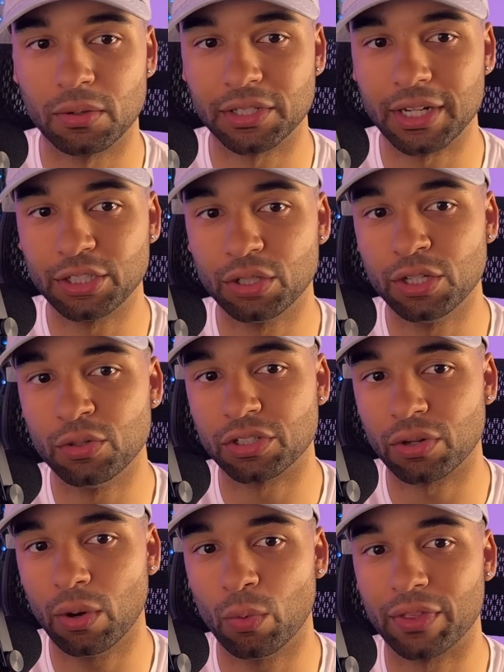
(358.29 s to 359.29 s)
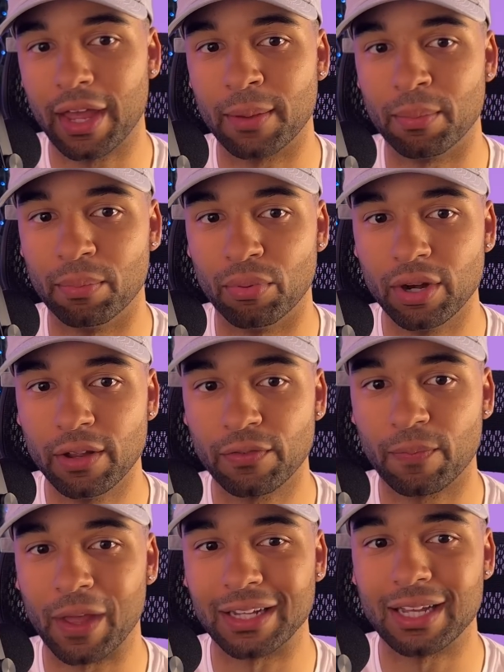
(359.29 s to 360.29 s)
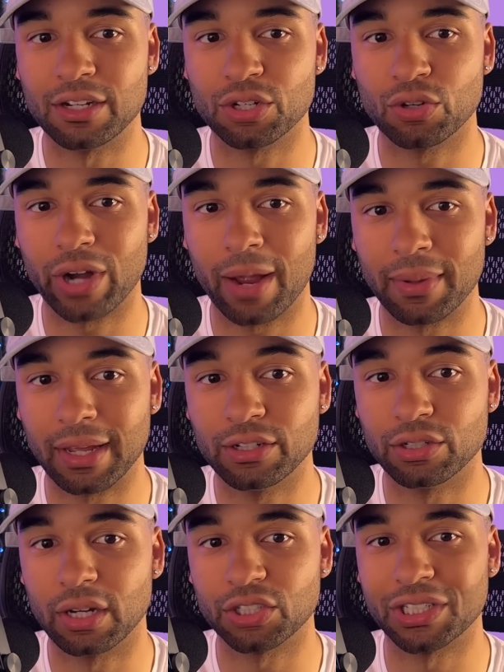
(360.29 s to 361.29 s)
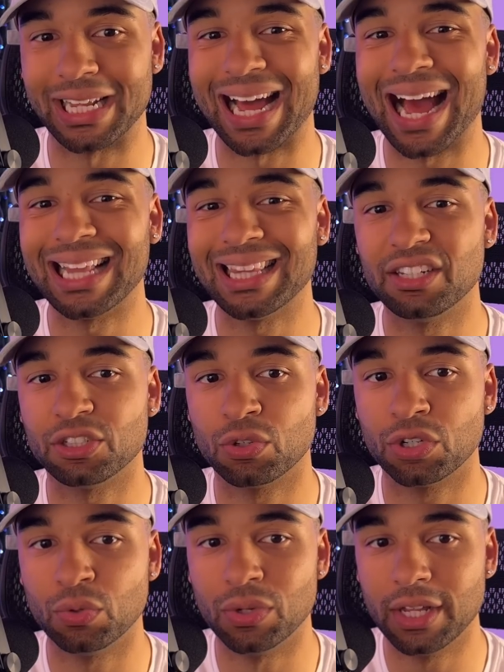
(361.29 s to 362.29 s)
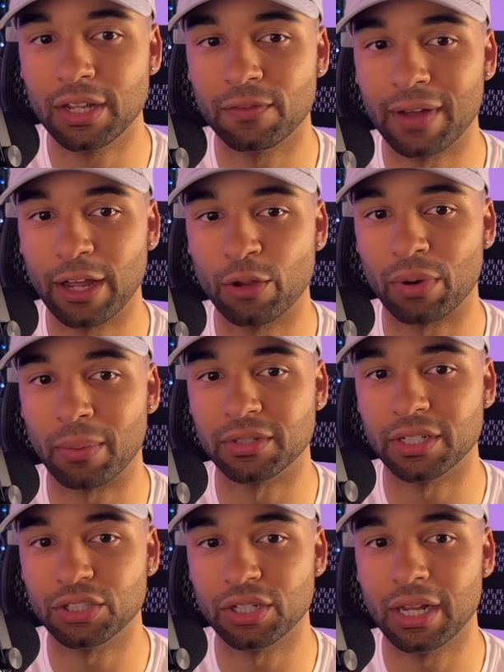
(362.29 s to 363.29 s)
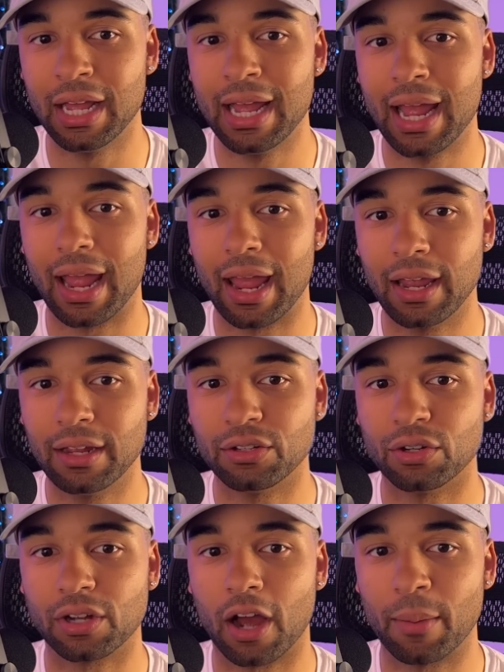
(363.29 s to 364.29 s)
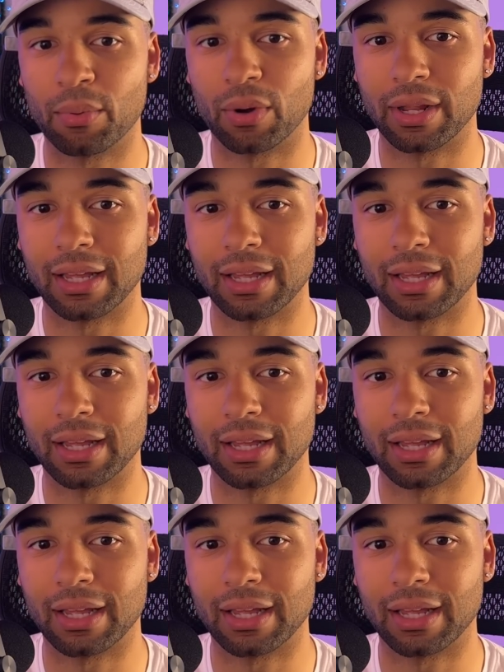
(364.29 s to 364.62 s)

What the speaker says: essentially, you start with a brief, attention-grabbing introduction that highlights your unique value proposition and your copywriting